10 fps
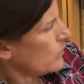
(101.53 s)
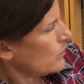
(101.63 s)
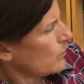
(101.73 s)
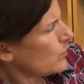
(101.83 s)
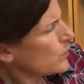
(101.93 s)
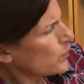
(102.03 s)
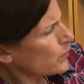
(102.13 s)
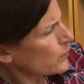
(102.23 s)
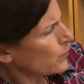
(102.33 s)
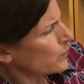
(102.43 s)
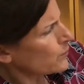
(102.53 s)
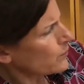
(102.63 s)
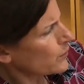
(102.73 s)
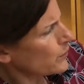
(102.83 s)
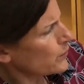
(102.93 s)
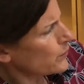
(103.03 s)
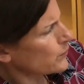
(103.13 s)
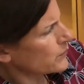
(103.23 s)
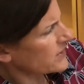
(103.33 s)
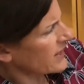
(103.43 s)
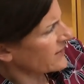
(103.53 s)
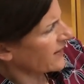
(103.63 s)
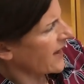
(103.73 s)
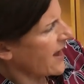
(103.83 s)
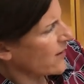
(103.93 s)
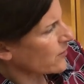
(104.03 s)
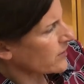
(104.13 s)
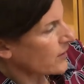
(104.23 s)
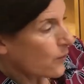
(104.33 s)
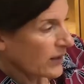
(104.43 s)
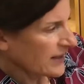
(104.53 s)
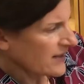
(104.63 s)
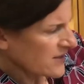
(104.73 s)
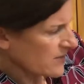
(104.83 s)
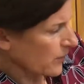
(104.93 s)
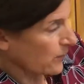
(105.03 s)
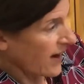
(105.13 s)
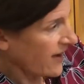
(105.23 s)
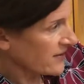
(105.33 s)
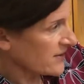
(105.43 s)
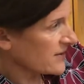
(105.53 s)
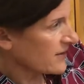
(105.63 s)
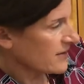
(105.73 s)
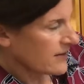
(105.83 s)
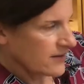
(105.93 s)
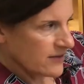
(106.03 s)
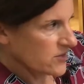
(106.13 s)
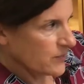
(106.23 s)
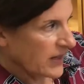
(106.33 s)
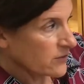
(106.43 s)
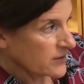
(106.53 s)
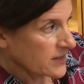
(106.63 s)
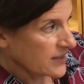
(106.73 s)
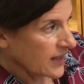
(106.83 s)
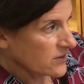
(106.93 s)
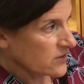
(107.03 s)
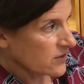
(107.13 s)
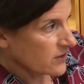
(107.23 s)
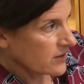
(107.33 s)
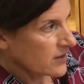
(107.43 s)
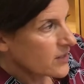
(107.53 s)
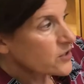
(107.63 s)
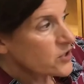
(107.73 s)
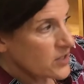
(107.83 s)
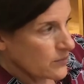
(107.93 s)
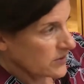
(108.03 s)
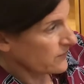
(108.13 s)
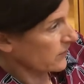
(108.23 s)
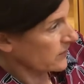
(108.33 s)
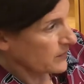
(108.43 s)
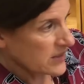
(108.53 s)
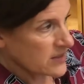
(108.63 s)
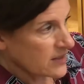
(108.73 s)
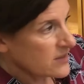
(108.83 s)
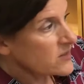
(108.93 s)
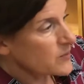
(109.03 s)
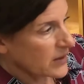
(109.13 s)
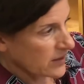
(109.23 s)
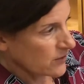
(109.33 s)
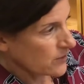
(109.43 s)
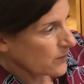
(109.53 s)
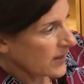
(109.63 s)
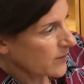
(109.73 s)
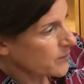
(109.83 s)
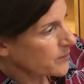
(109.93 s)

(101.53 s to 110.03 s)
Moo, moo, said the cow. Want to eat some grass? The spider didn't answer. She was very busy spinning her web.